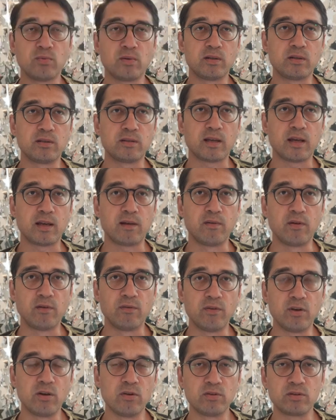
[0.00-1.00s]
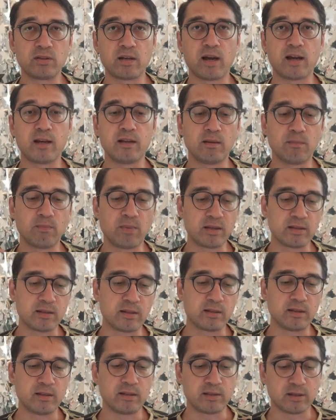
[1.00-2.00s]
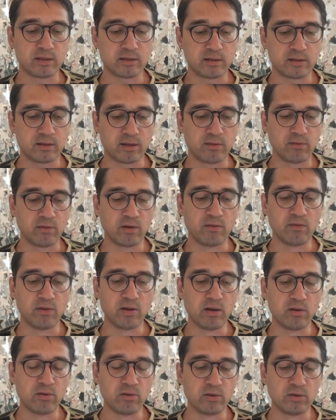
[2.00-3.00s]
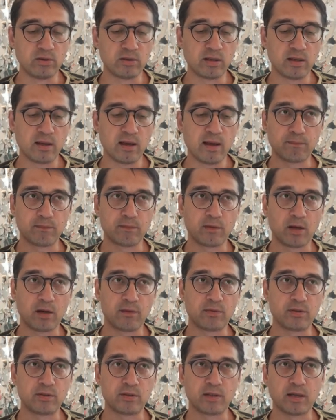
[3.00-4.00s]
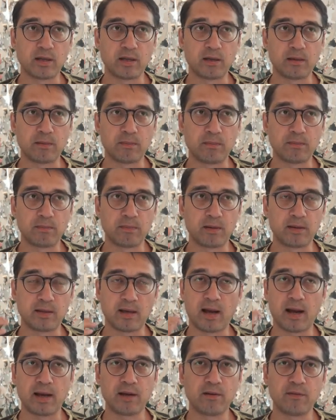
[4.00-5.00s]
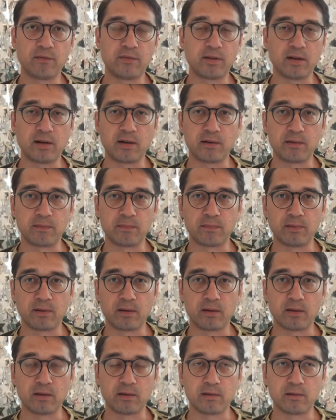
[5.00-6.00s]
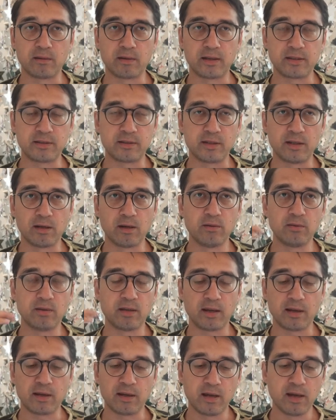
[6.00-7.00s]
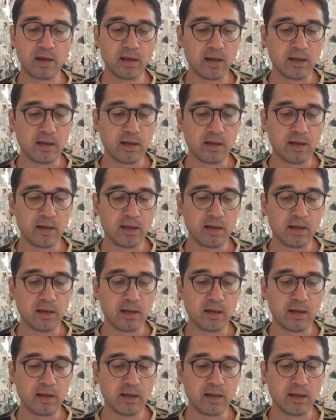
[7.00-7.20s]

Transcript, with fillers: was a review site that basically just did reviews, I would say, at the height of their uh, S E O thing.